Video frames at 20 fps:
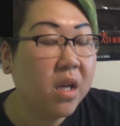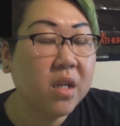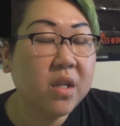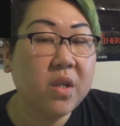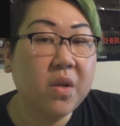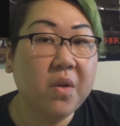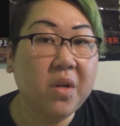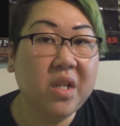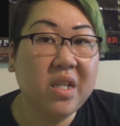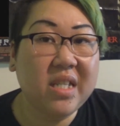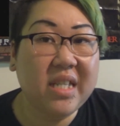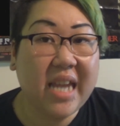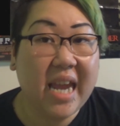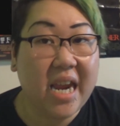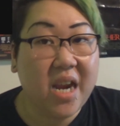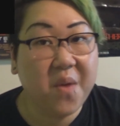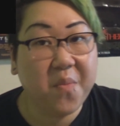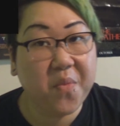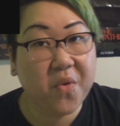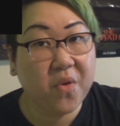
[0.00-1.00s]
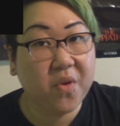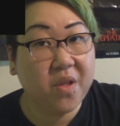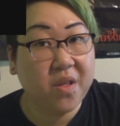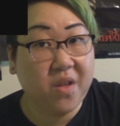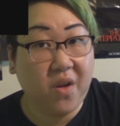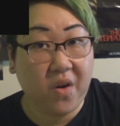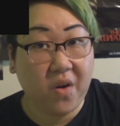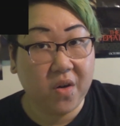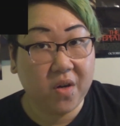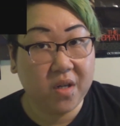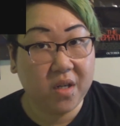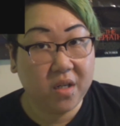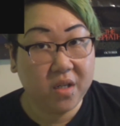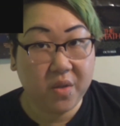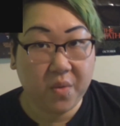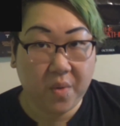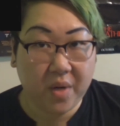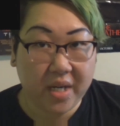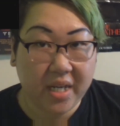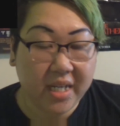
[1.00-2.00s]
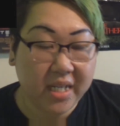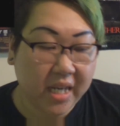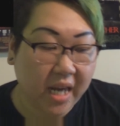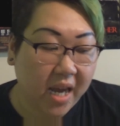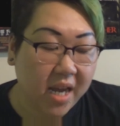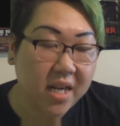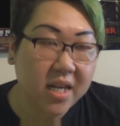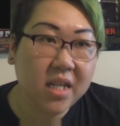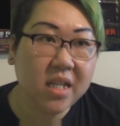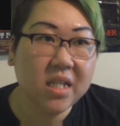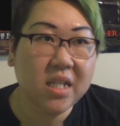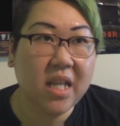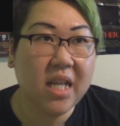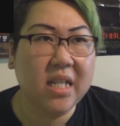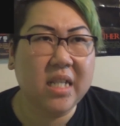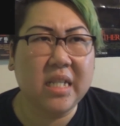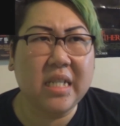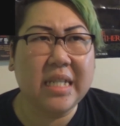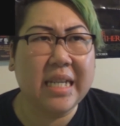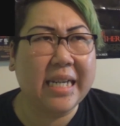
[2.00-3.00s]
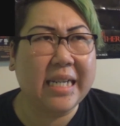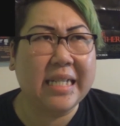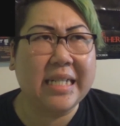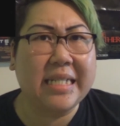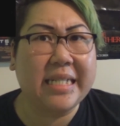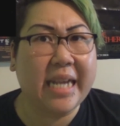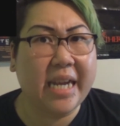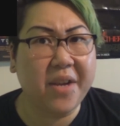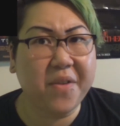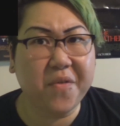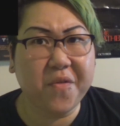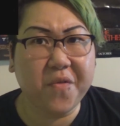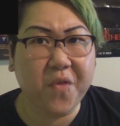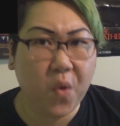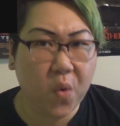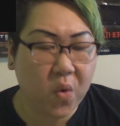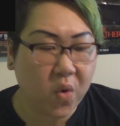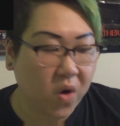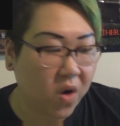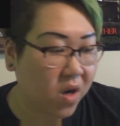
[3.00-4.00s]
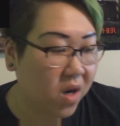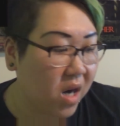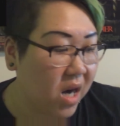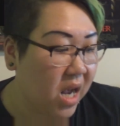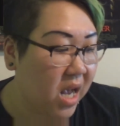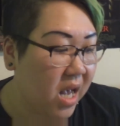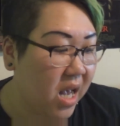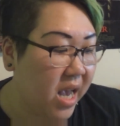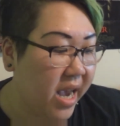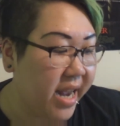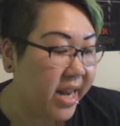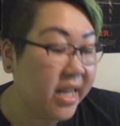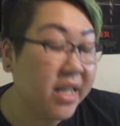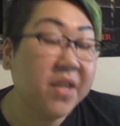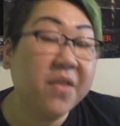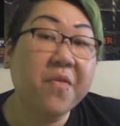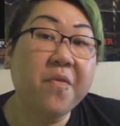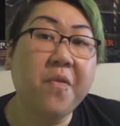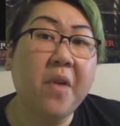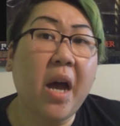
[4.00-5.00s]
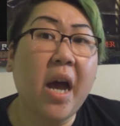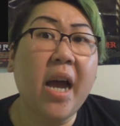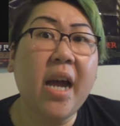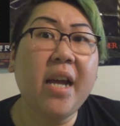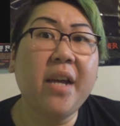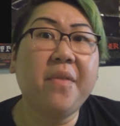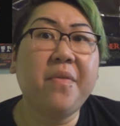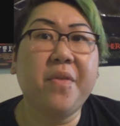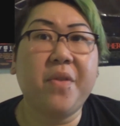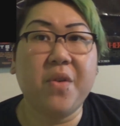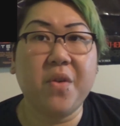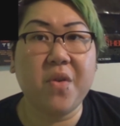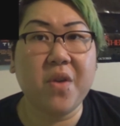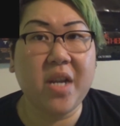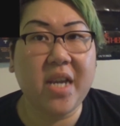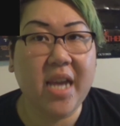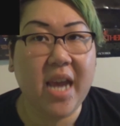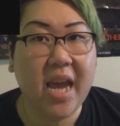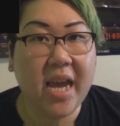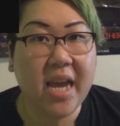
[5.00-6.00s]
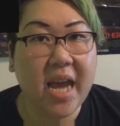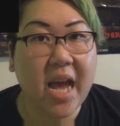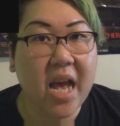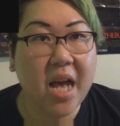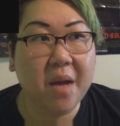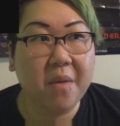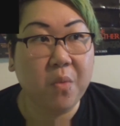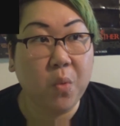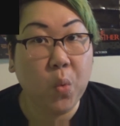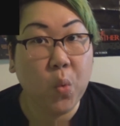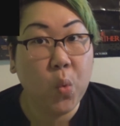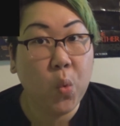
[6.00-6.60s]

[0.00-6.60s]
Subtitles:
So it is April 3rd, 2010. So that's, day 4. And it's 5:30 a.m.